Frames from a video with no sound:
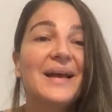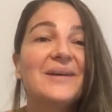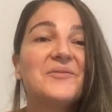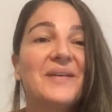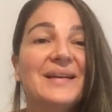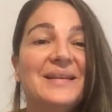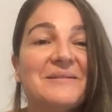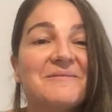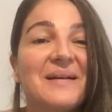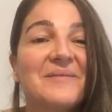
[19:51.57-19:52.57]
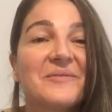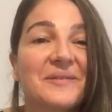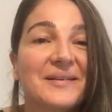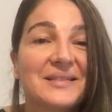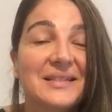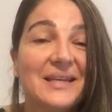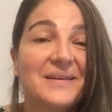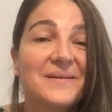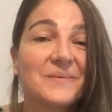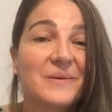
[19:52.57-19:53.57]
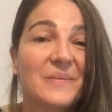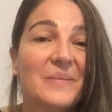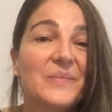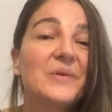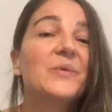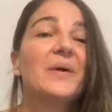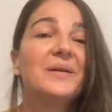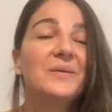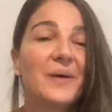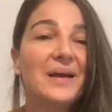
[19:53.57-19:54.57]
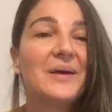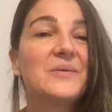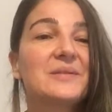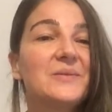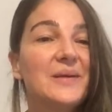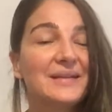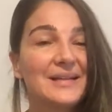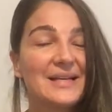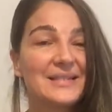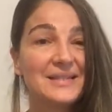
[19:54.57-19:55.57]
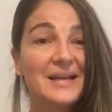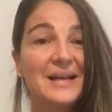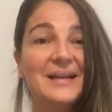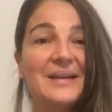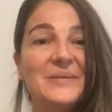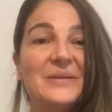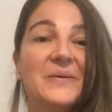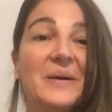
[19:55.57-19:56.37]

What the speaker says: If any of my friends here remembered one while I was doing the lesson, let me know.